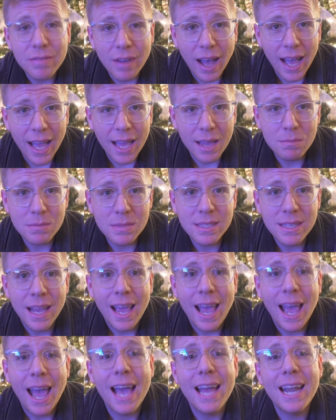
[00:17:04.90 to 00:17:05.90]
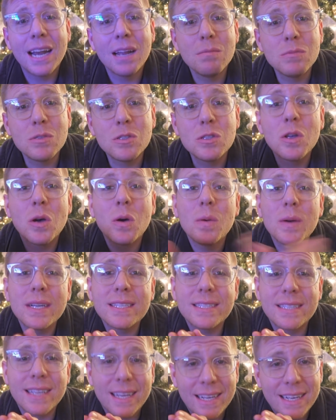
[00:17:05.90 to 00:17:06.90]
vibes. And I'm so
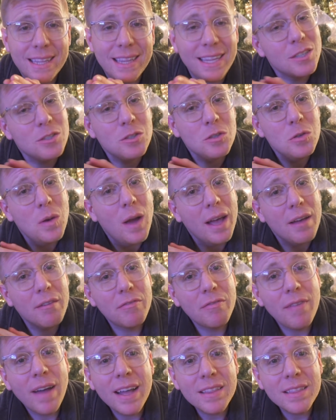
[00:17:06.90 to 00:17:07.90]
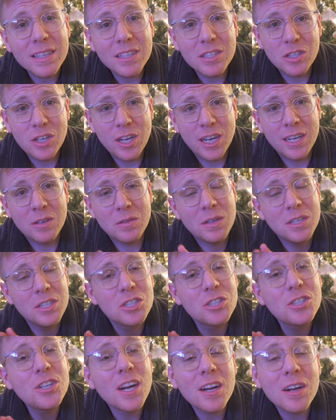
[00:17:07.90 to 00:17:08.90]
excited that you have found this channel and
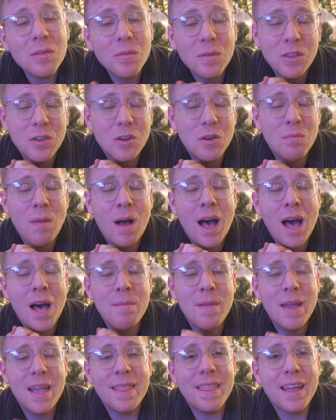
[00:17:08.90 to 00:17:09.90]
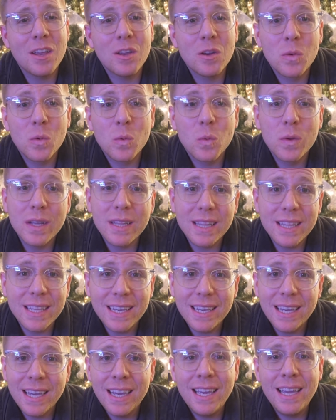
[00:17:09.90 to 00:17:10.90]
share it with your mom and that you're
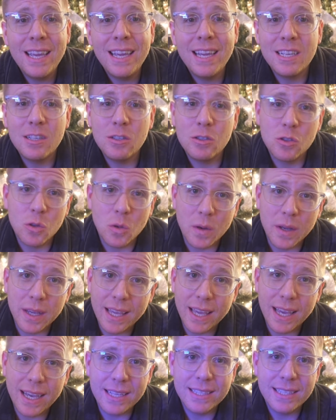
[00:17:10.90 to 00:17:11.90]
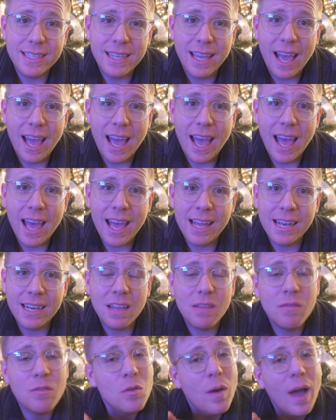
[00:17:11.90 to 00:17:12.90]
really enjoying it. And
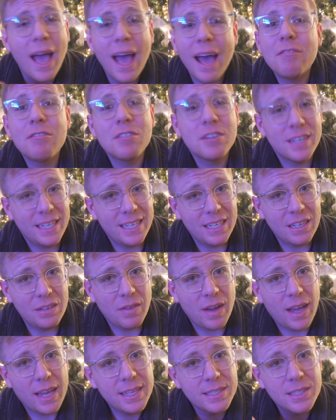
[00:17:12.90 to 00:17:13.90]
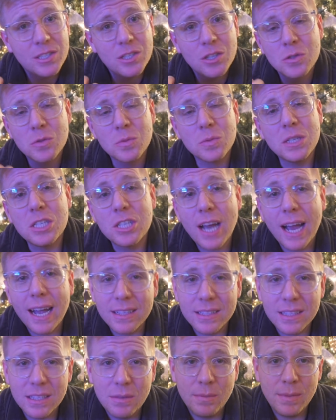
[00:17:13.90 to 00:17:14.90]
if you ever need advice, just reach
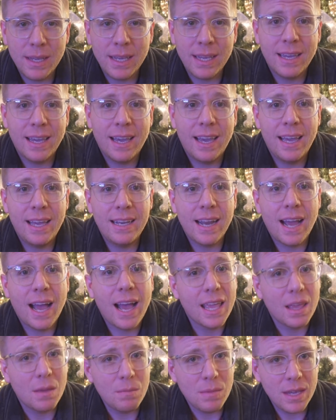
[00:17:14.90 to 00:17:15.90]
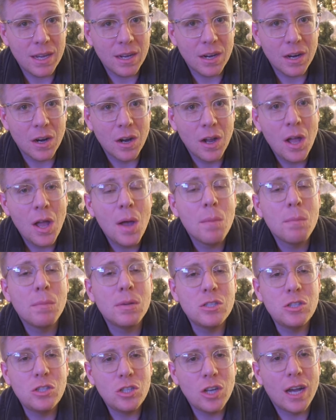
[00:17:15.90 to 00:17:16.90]
out to me and I am here.
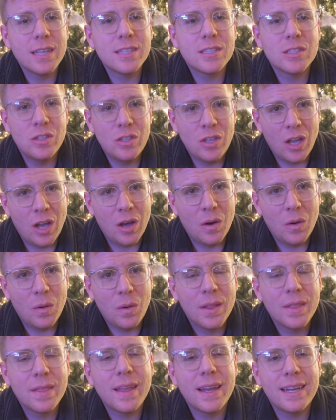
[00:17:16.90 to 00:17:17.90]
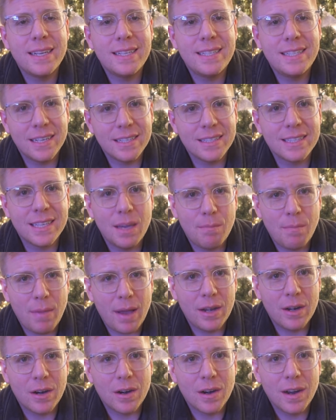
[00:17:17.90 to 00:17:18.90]
But just know that it does get
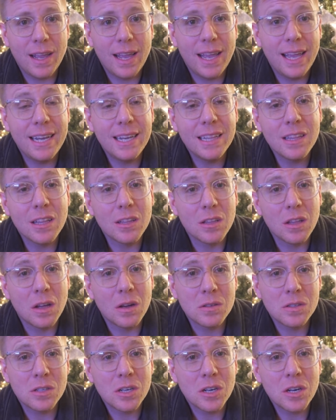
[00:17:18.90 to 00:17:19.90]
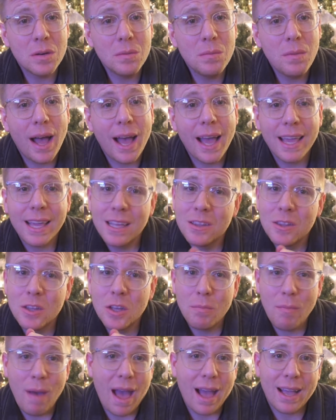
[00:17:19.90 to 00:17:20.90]
better. And in the long term, I can
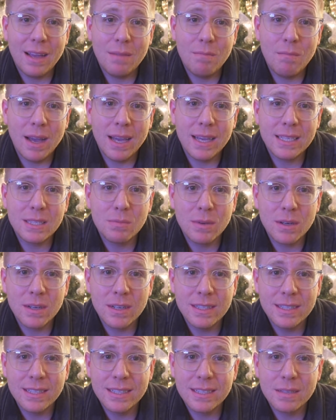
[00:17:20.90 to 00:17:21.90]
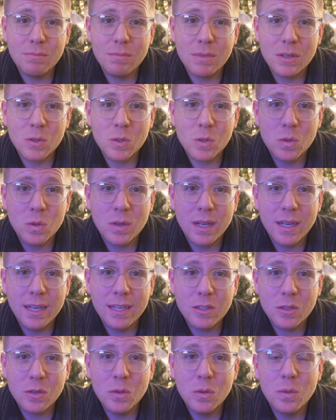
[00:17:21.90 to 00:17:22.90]
look back at my experiences in middle school and high
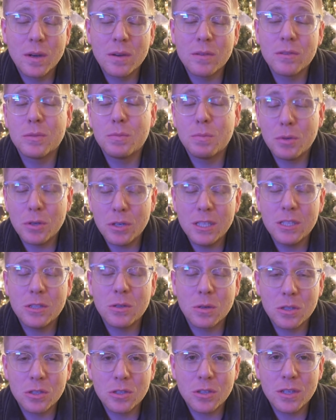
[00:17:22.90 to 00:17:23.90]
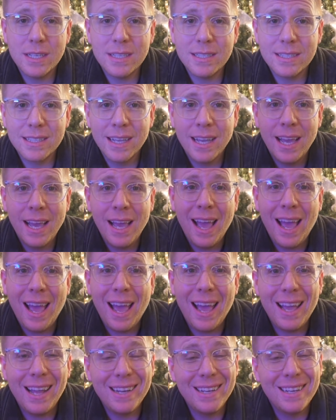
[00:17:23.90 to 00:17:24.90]
school where it was pretty torturous.
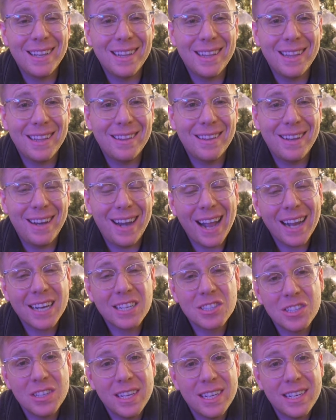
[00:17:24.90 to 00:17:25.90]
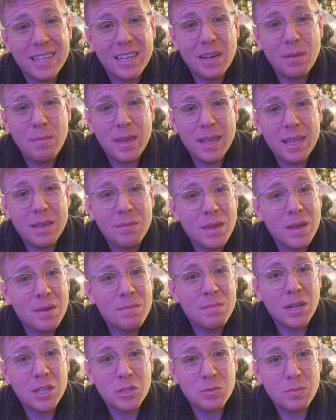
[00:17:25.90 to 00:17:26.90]
And it actually ended up making me a
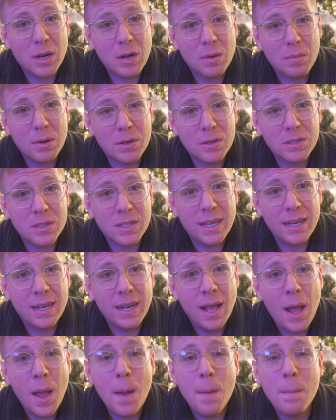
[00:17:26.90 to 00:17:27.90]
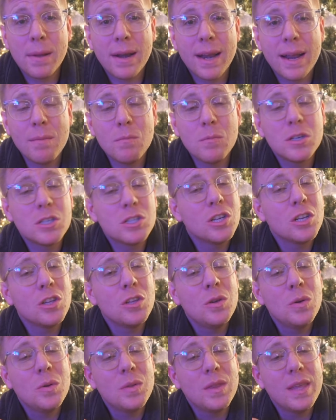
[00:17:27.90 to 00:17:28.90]
much better person. But I'm wishing
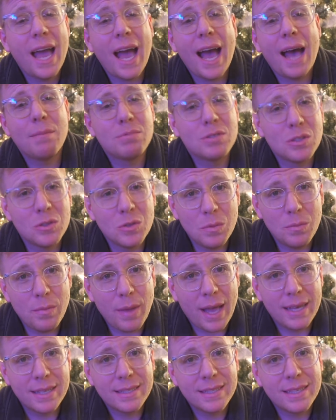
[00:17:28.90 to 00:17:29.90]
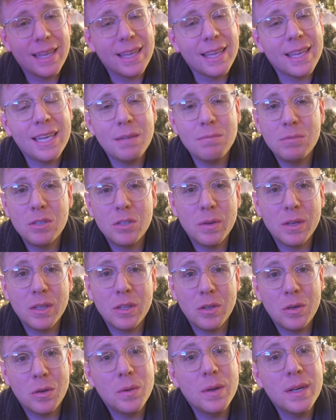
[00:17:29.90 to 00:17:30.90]
you the absolute best and keep doing
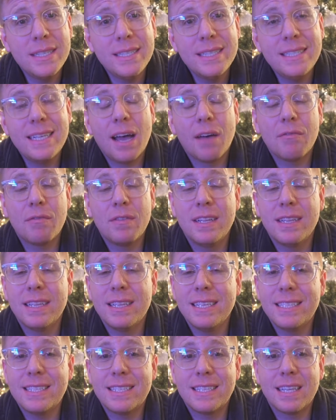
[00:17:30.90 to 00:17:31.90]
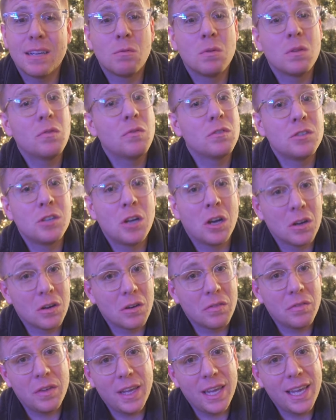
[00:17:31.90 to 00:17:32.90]
you and definitely stick with
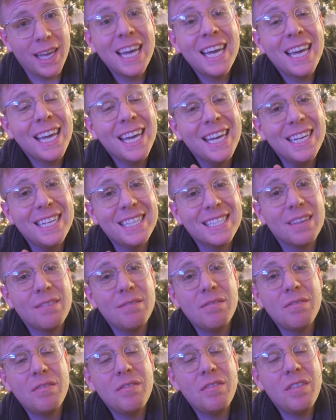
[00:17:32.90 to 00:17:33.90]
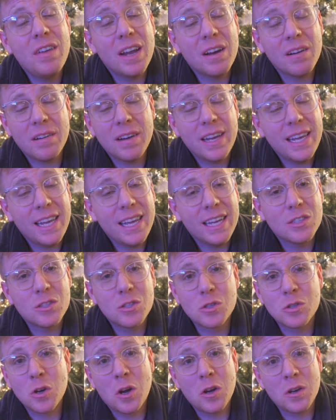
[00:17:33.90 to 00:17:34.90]
photography. It is a very
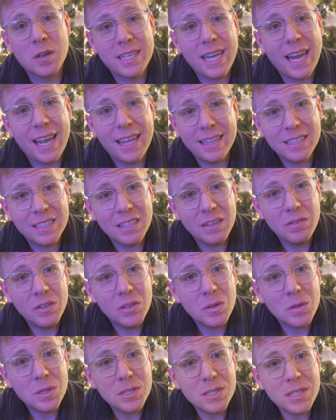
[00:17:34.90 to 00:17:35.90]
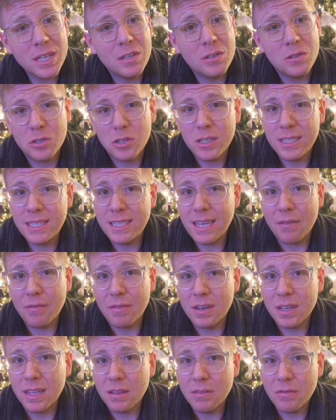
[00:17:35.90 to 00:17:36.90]
strong talent of yours and you should
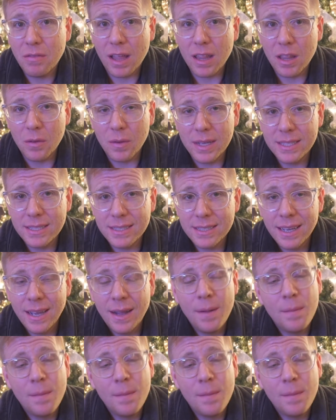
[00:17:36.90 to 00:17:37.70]
definitely follow it.